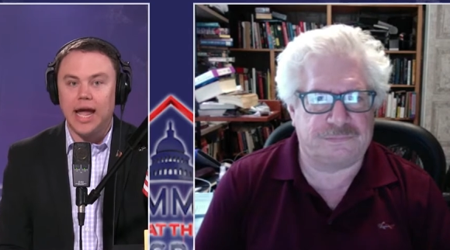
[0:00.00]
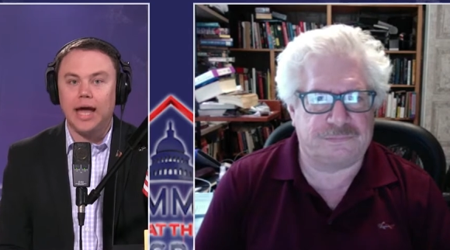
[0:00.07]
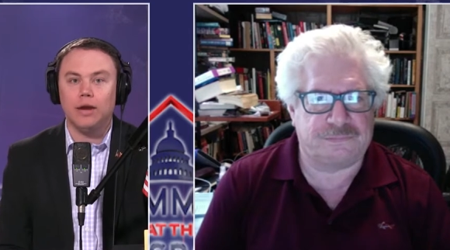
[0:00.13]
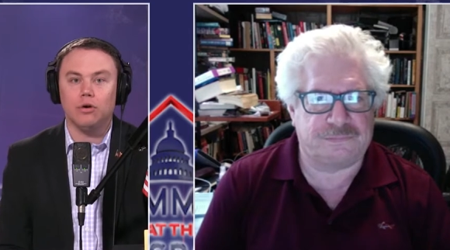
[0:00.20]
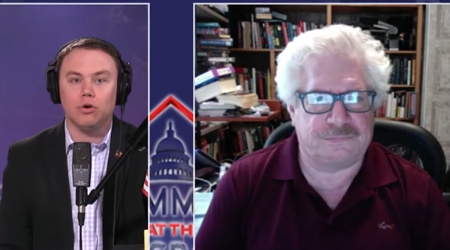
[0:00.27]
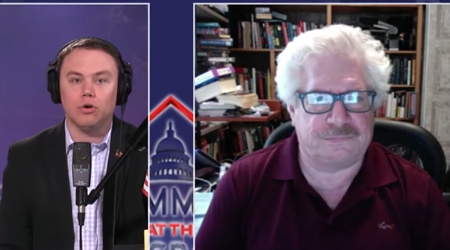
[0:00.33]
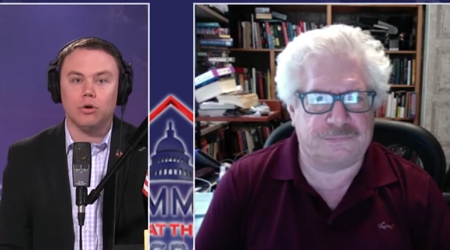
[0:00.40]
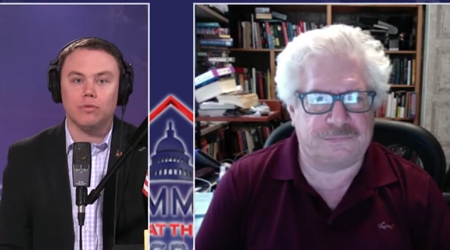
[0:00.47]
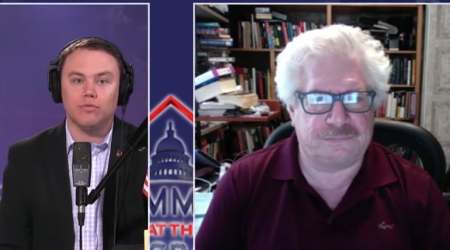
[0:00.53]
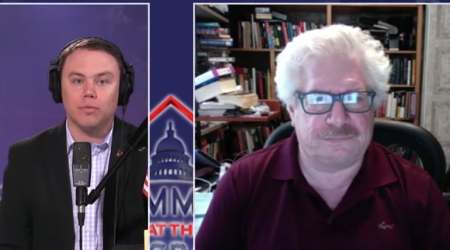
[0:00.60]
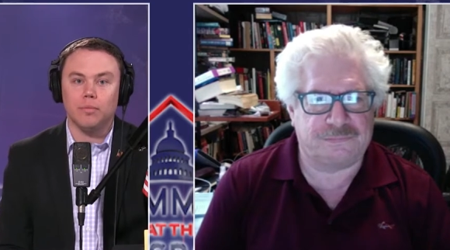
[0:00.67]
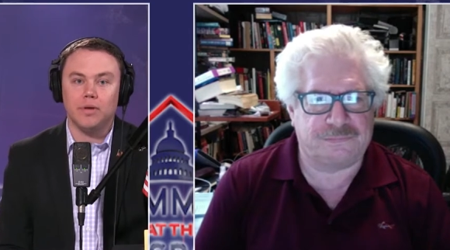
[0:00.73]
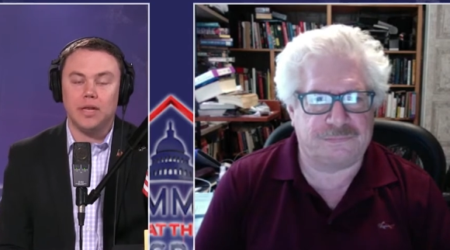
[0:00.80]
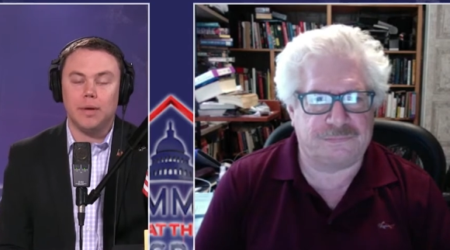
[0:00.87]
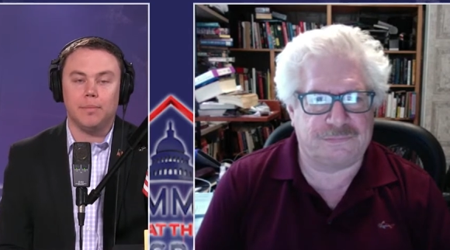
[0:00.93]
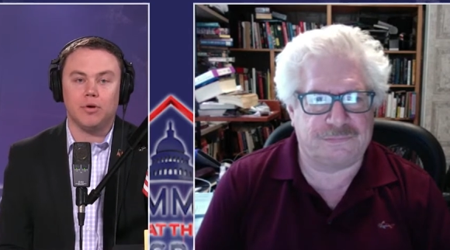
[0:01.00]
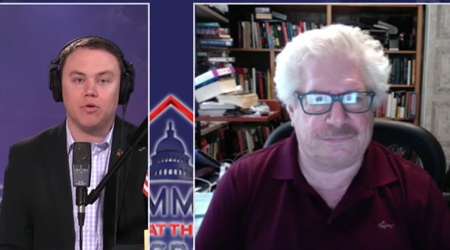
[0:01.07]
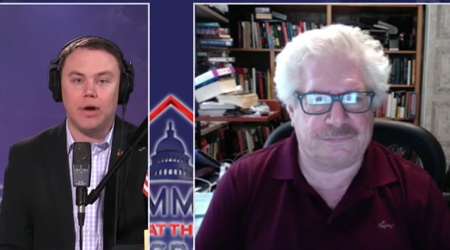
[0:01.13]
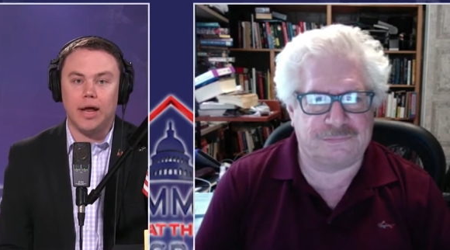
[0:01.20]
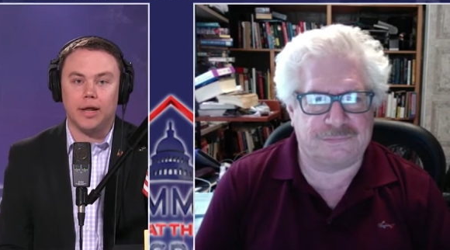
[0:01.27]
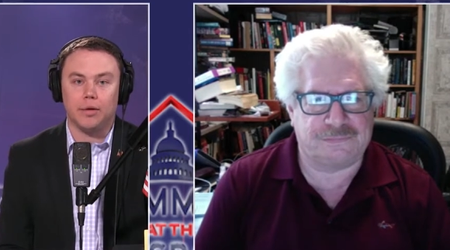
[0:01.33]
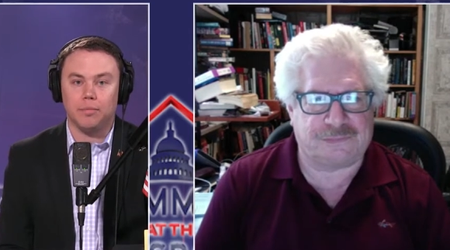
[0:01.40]
Speaker 1: hadn't heard from the
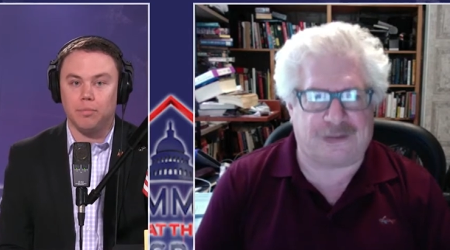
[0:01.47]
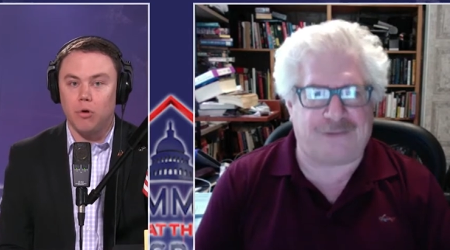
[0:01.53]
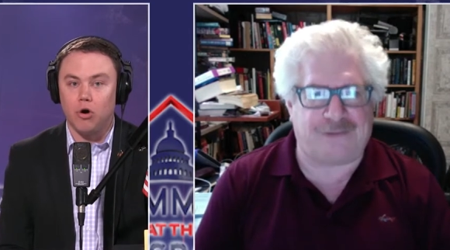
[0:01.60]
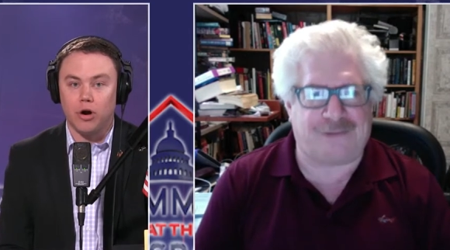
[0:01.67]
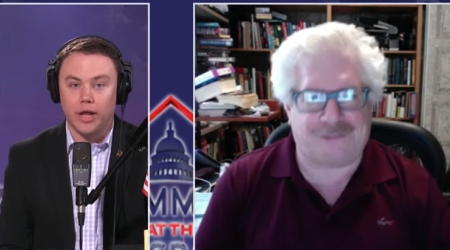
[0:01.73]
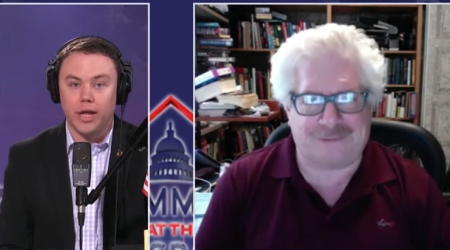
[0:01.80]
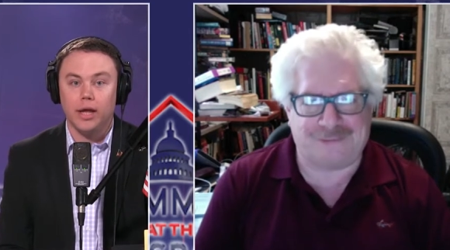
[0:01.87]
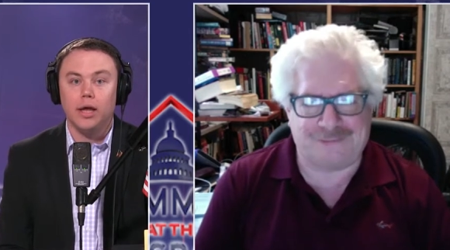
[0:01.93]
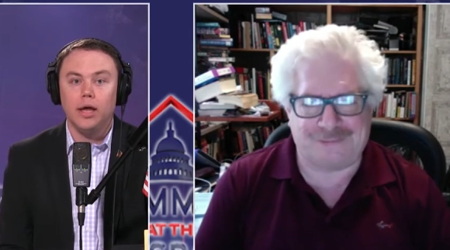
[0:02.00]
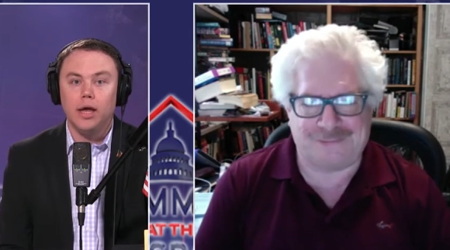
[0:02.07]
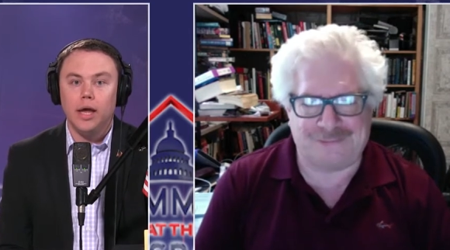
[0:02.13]
Democratic Party